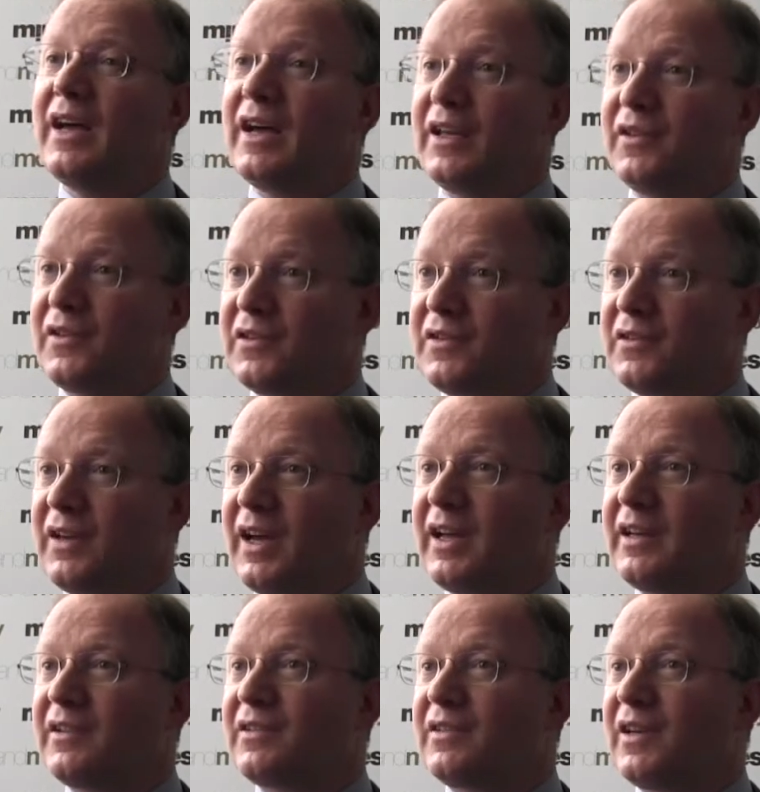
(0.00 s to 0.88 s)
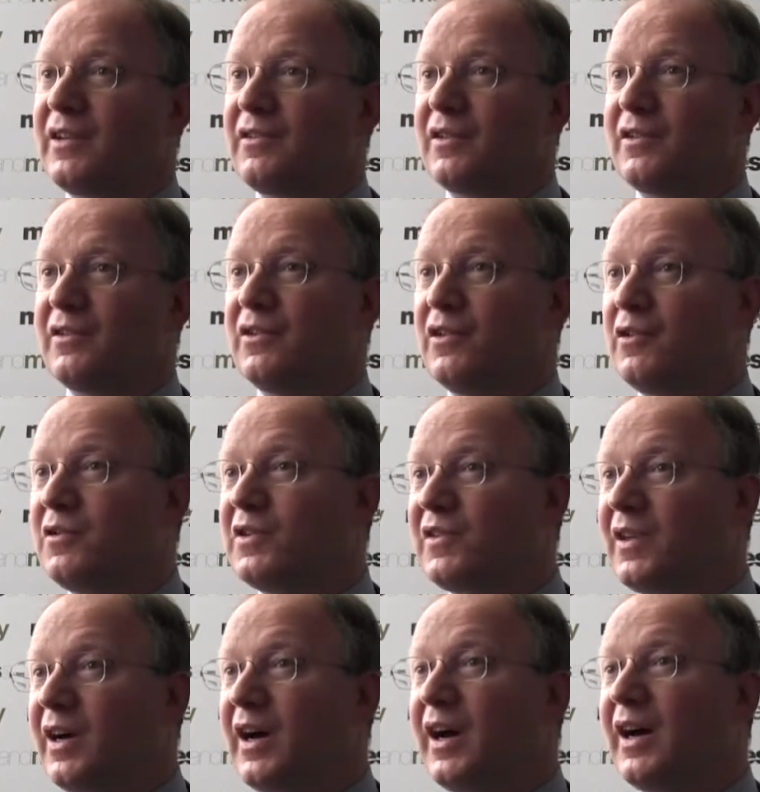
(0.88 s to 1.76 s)
In the States, there's a new
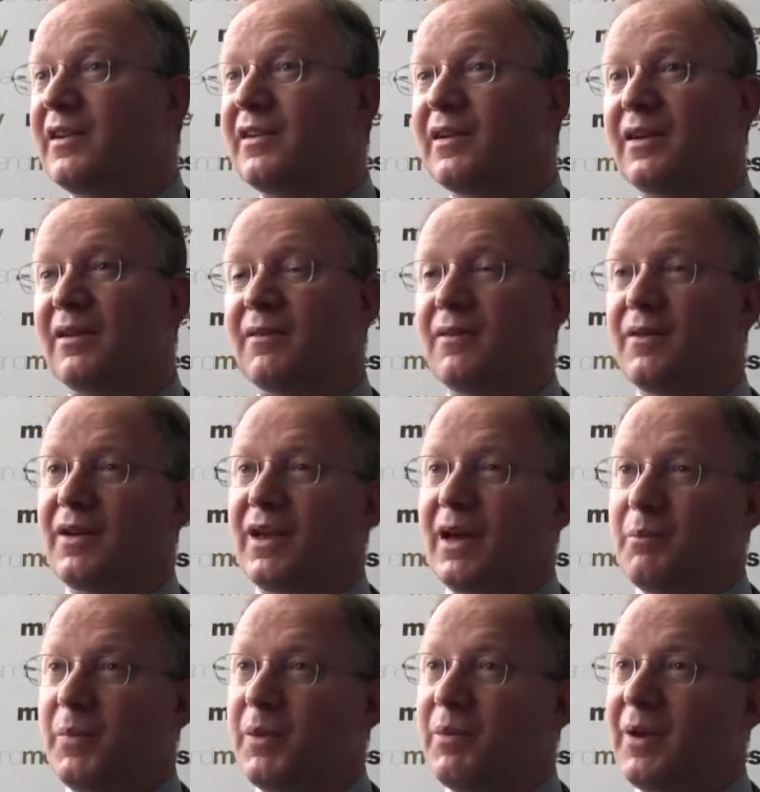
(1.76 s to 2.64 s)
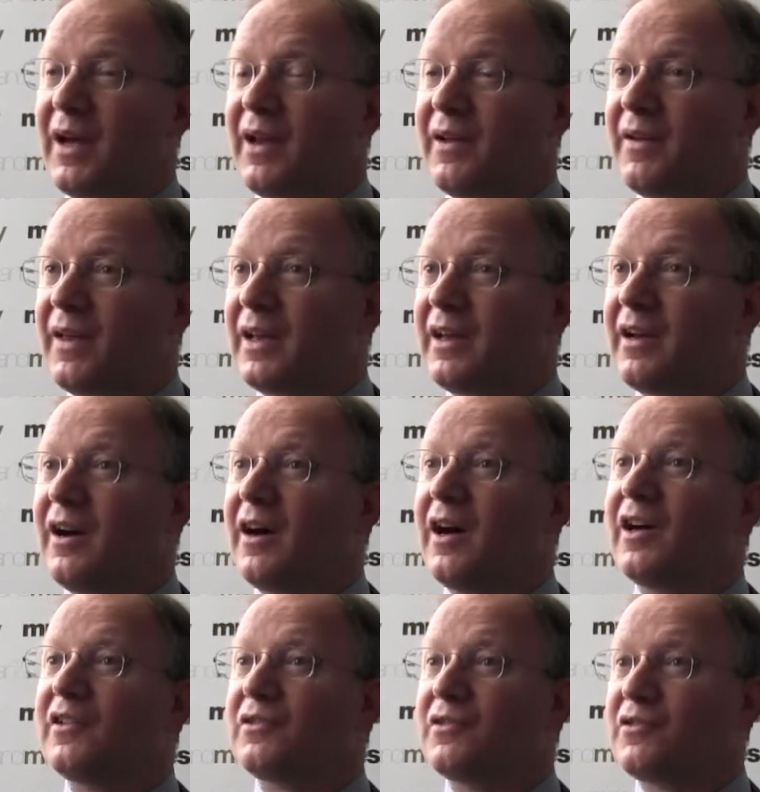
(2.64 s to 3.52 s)
desire to get people out of their
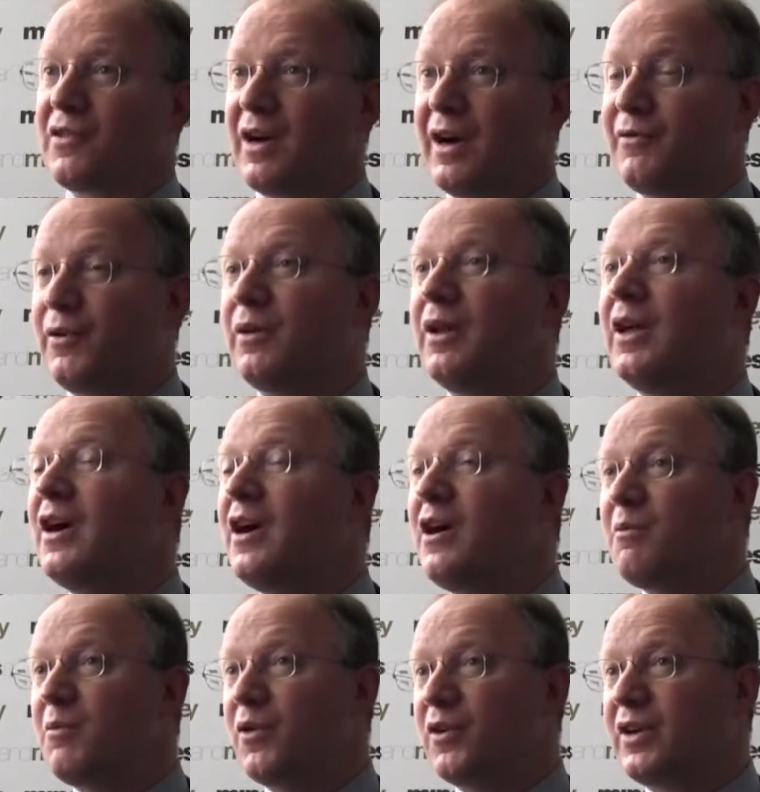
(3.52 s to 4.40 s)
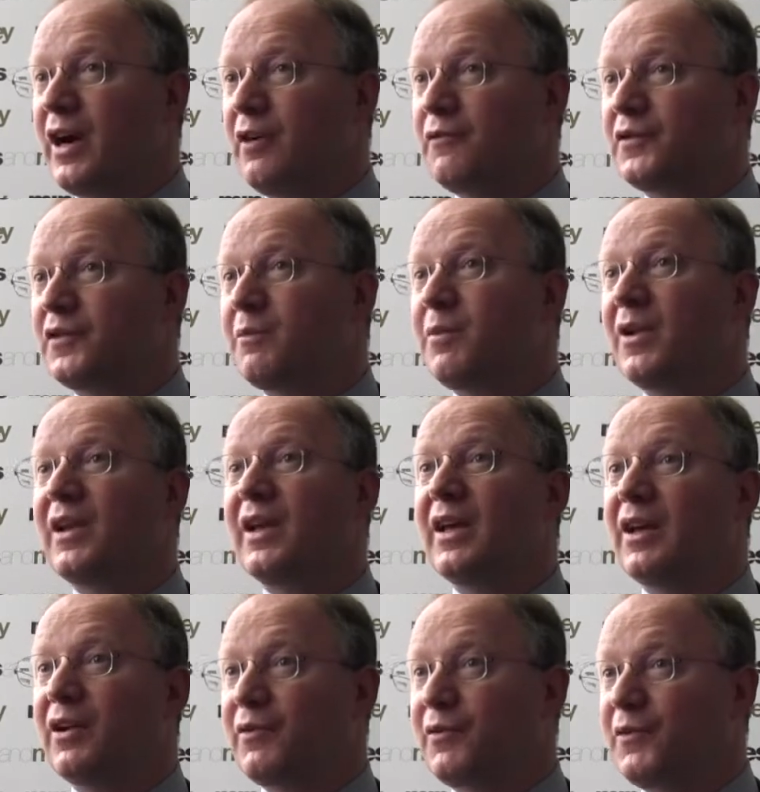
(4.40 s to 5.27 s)
cars and travel more
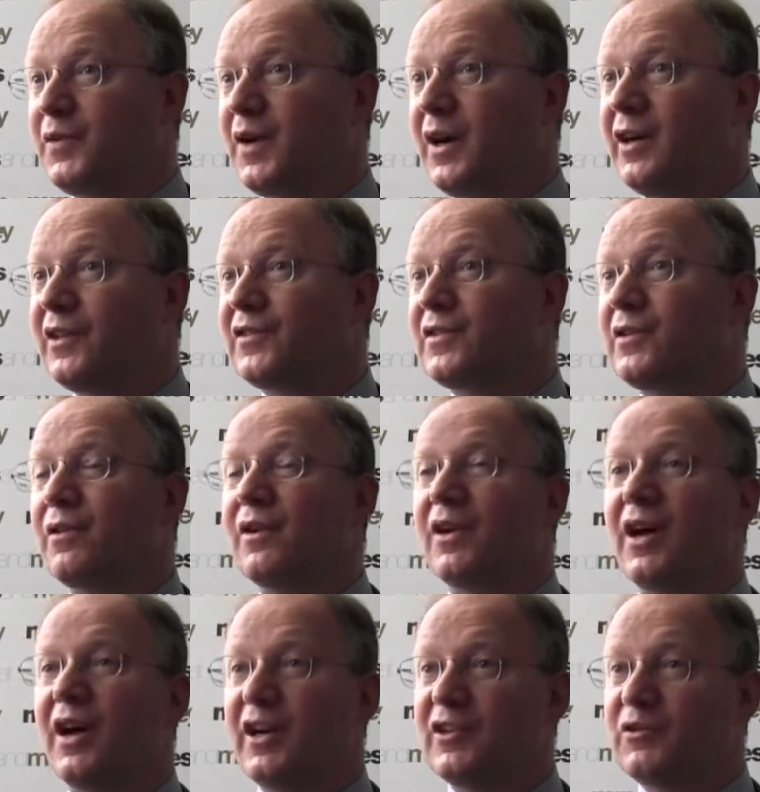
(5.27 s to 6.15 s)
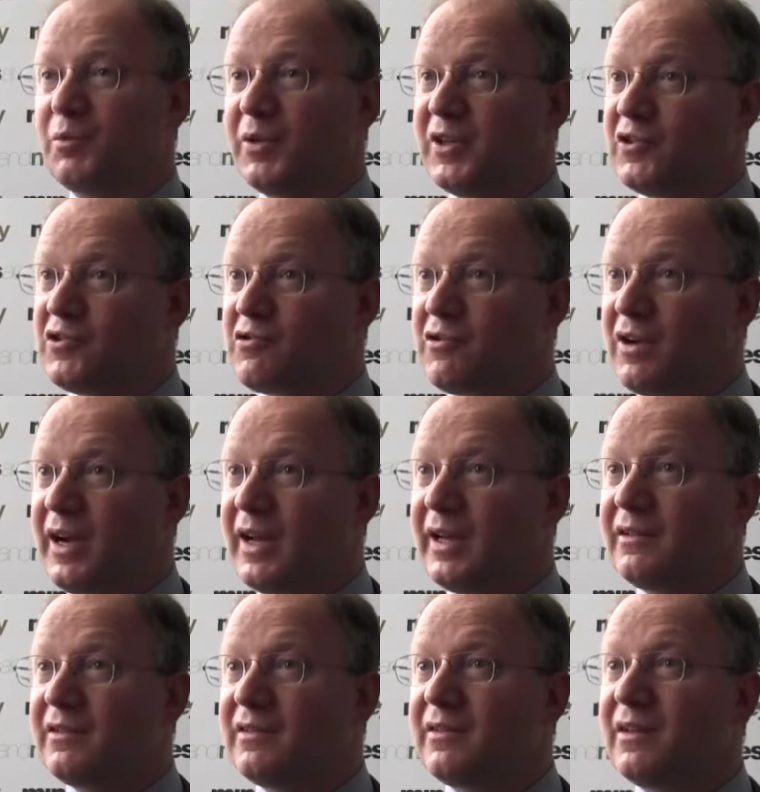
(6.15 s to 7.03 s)
comfortably and faster on high-speed
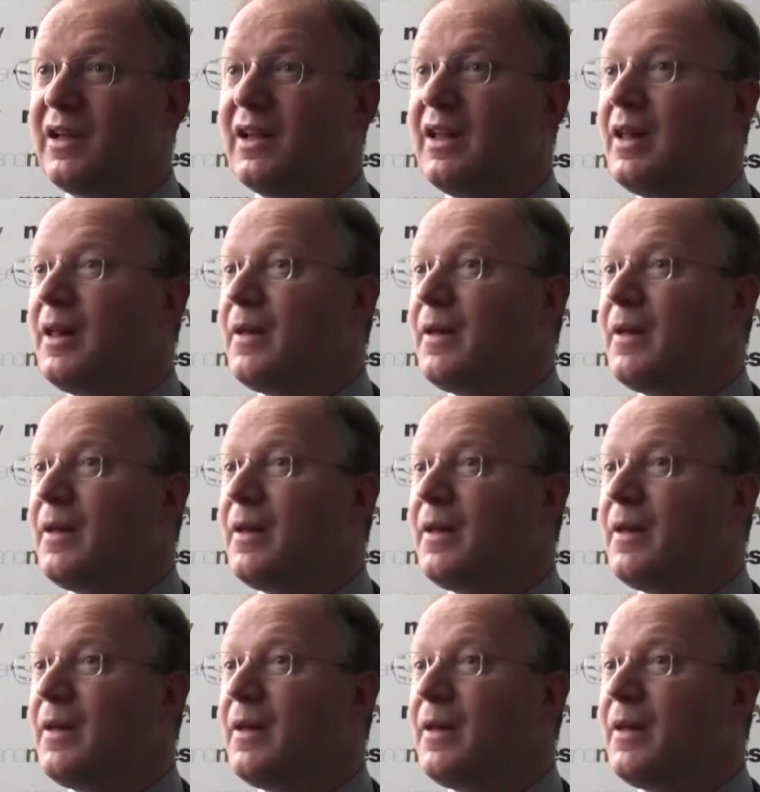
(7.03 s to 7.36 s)
trains.